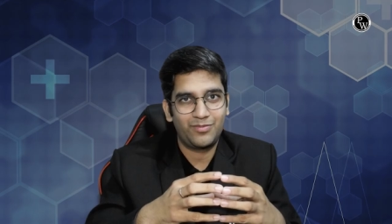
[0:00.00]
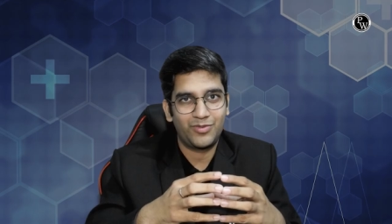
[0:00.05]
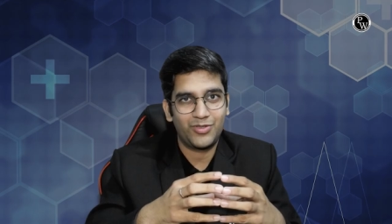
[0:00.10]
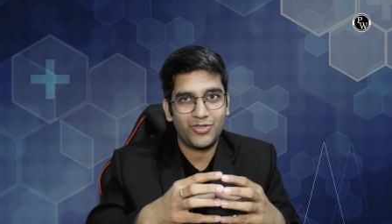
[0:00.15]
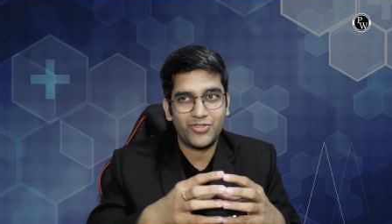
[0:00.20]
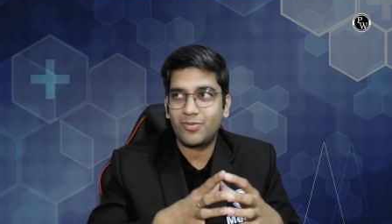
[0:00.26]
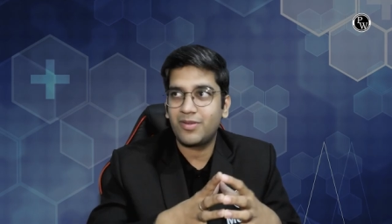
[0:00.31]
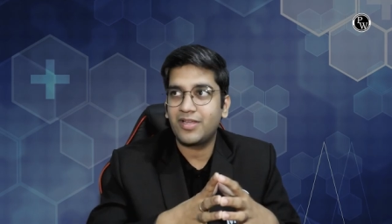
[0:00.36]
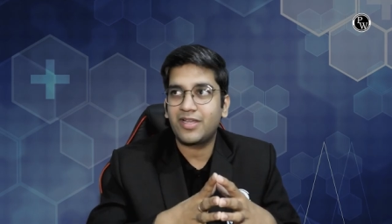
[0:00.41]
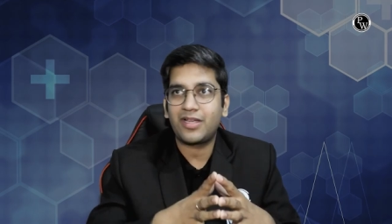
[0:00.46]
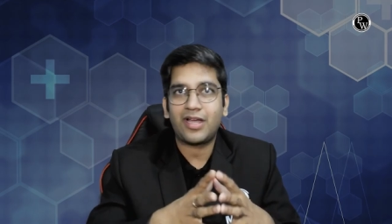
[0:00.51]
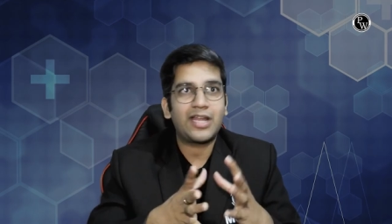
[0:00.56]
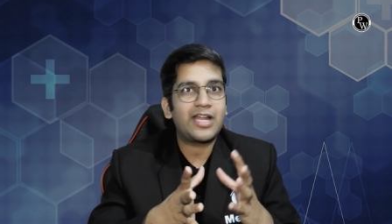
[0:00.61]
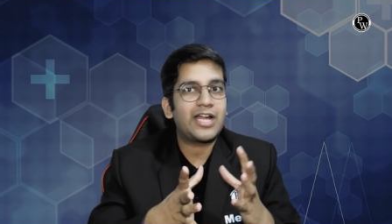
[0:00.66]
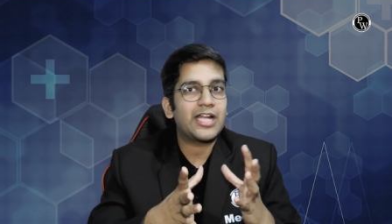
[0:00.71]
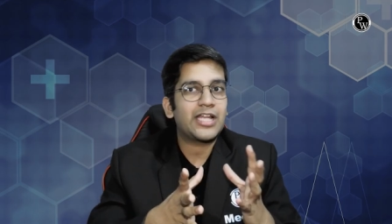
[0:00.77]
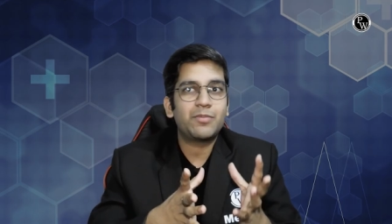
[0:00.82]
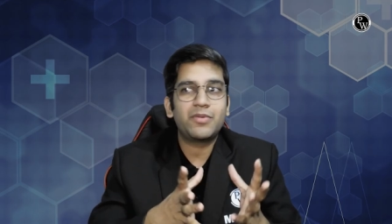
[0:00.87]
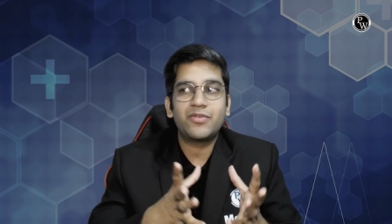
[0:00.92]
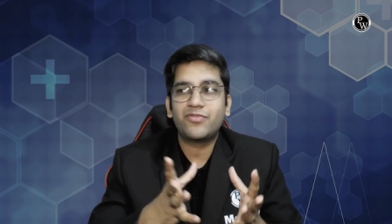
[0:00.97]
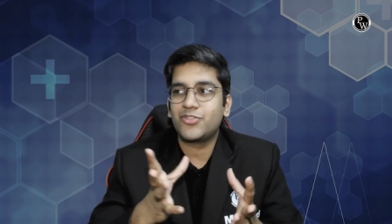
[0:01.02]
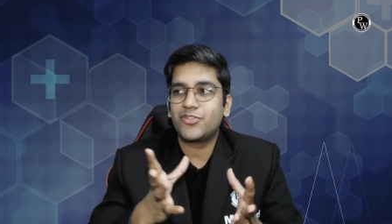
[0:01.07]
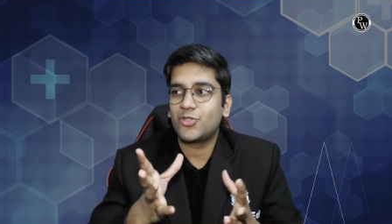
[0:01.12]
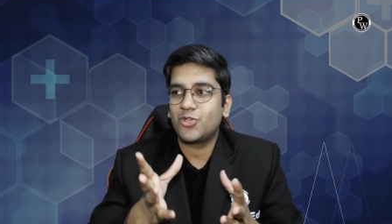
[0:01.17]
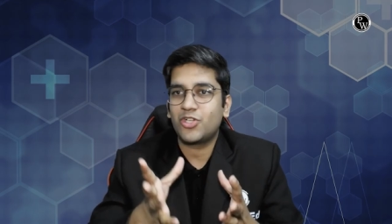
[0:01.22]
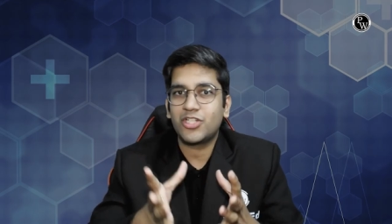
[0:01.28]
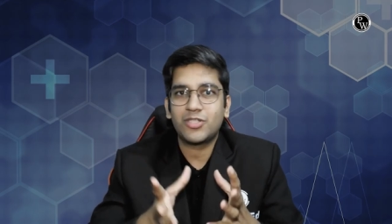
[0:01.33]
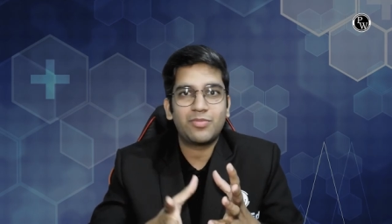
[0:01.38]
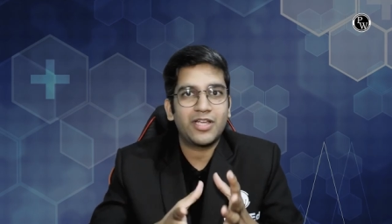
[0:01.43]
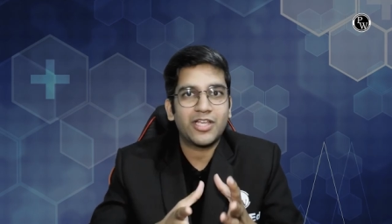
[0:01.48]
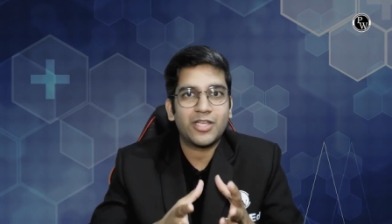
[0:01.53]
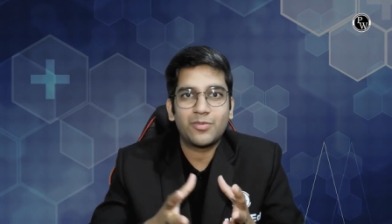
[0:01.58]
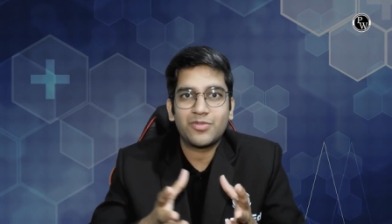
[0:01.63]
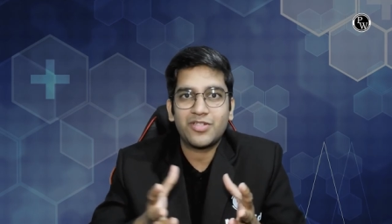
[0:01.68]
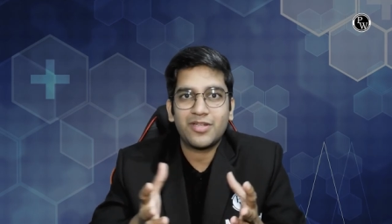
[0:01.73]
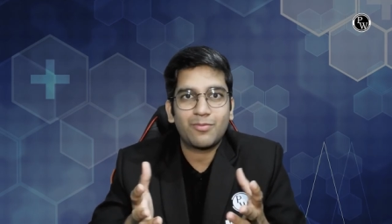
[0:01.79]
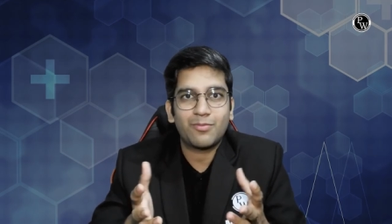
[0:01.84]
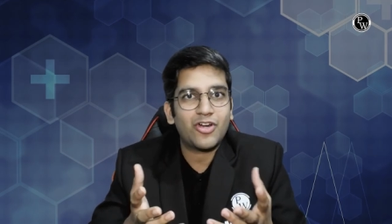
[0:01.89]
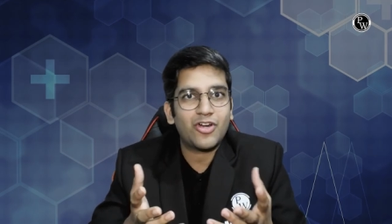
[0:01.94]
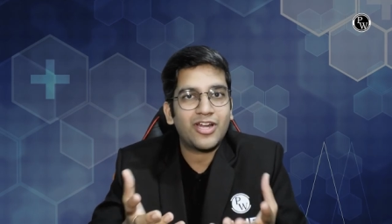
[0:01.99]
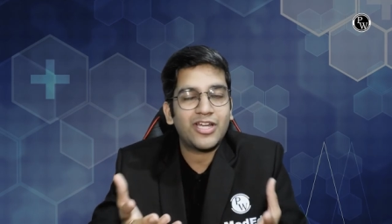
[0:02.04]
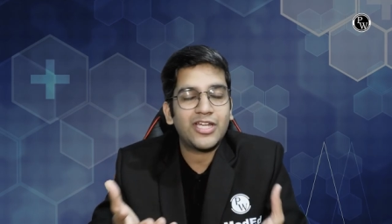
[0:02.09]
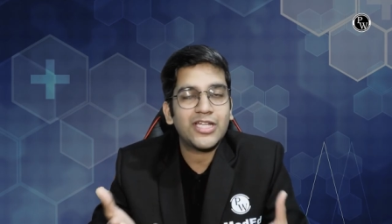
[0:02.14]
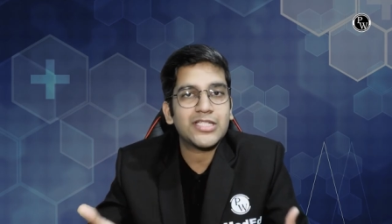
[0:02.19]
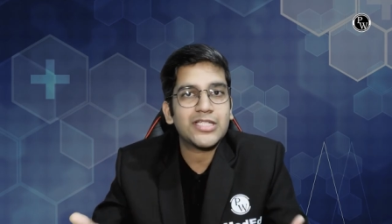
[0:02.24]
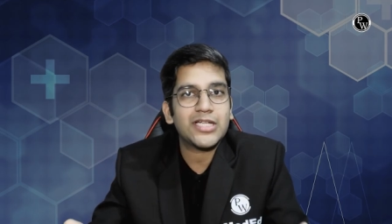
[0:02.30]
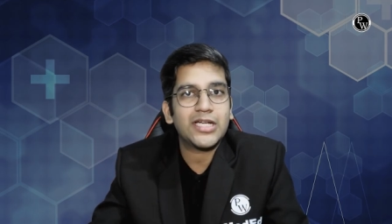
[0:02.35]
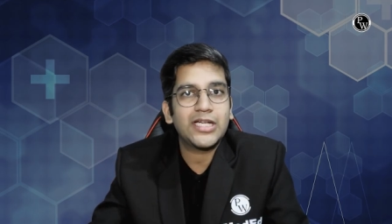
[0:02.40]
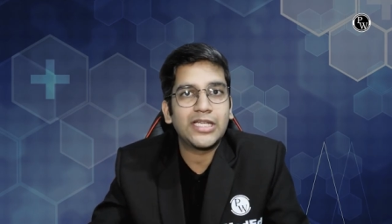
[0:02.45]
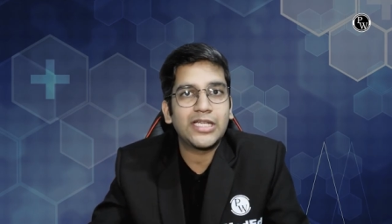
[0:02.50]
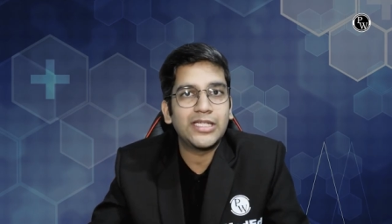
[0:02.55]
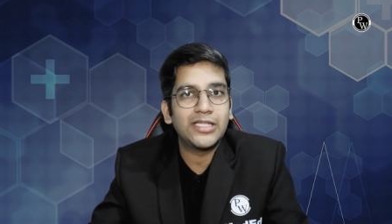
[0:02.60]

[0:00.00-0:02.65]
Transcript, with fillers: because like anatomy, physiology, biochemistry, I'm not understanding